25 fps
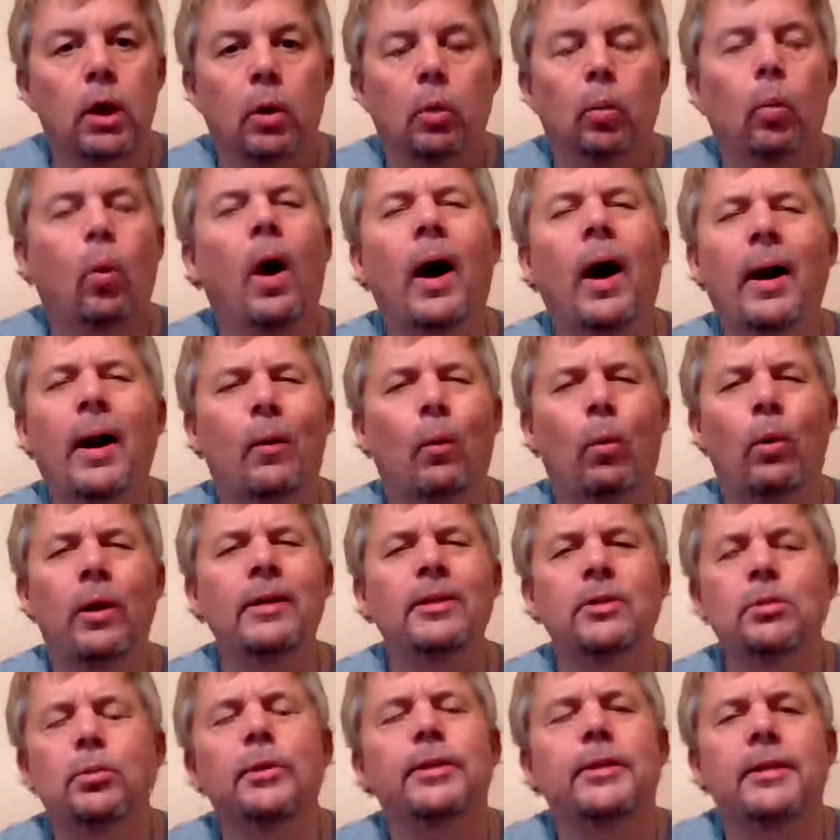What
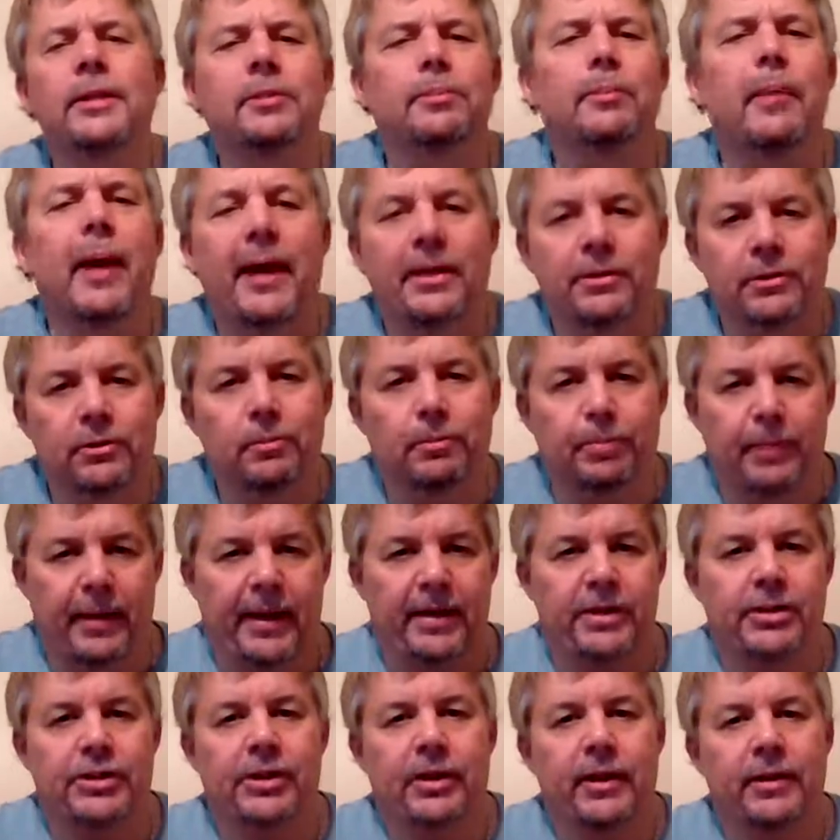is with this
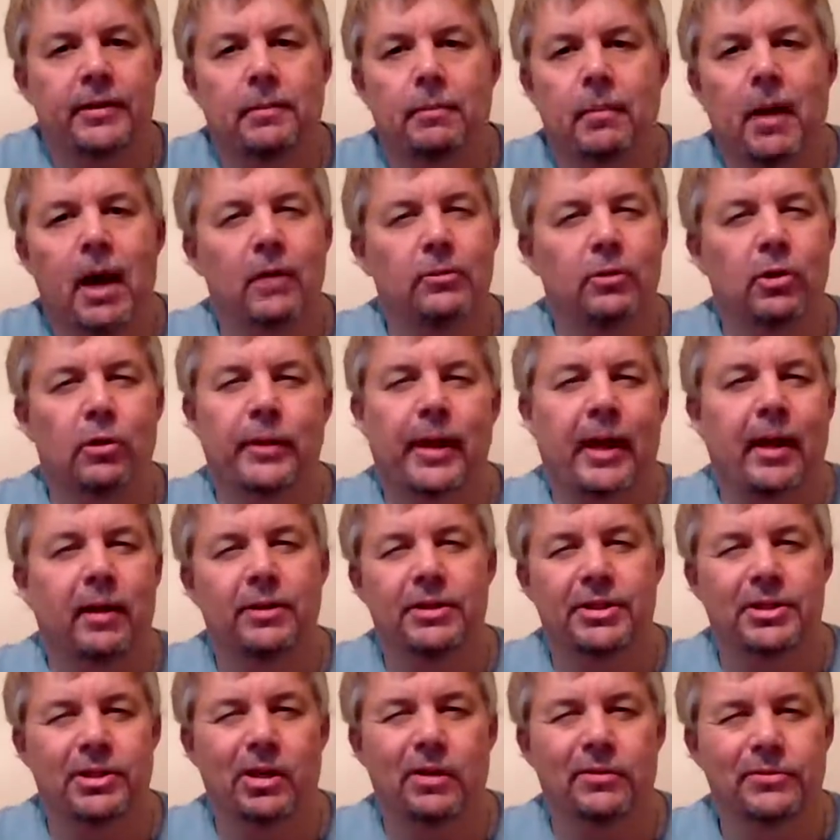masturbation at the Monroe County
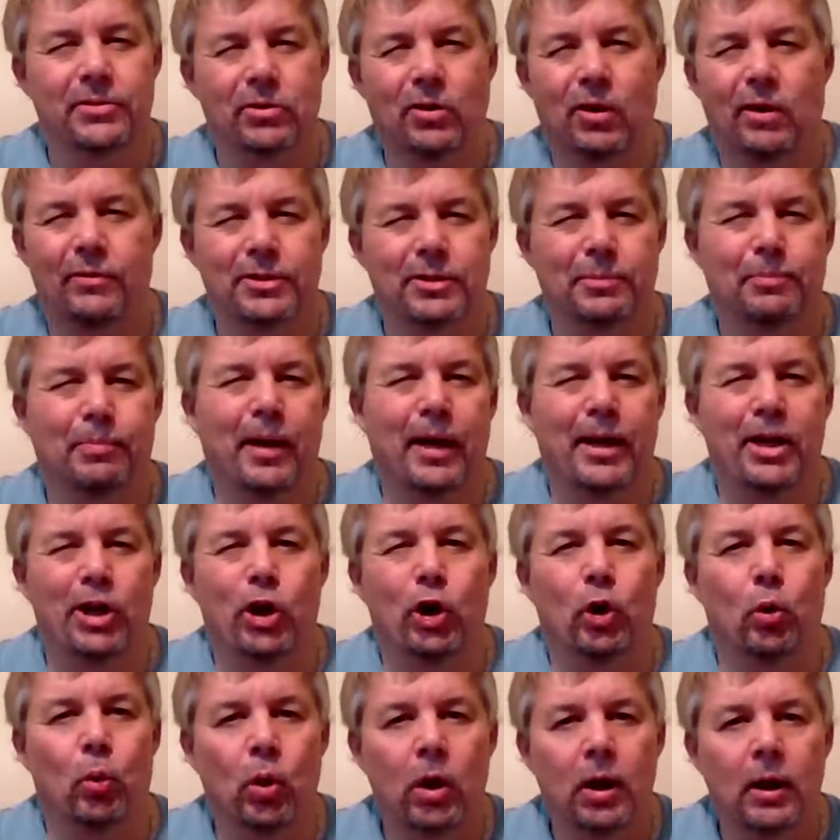Sheriff's Office by
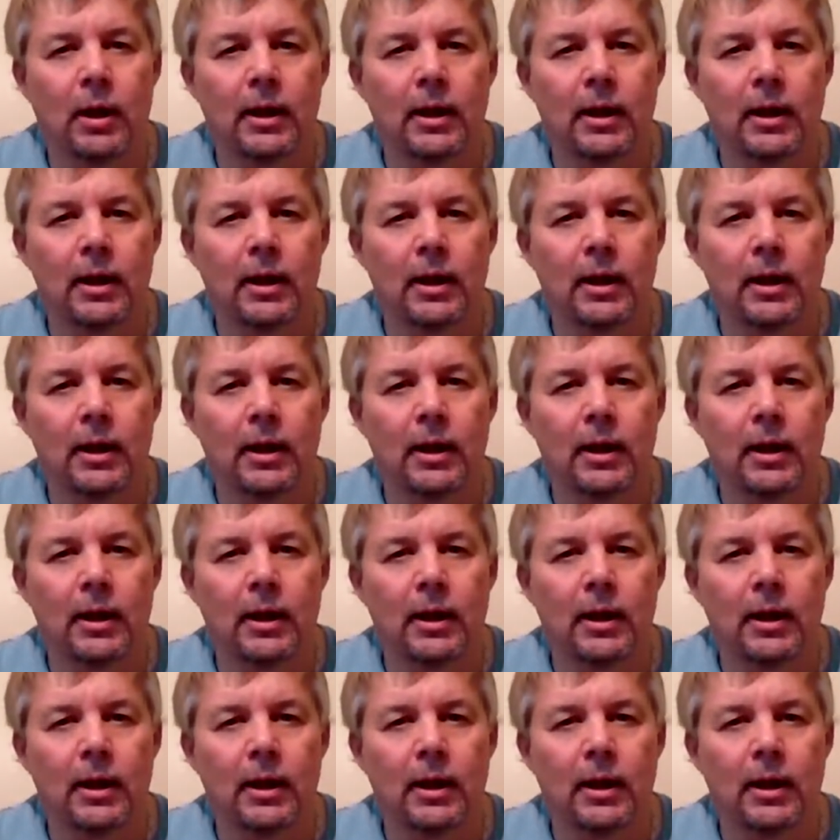you?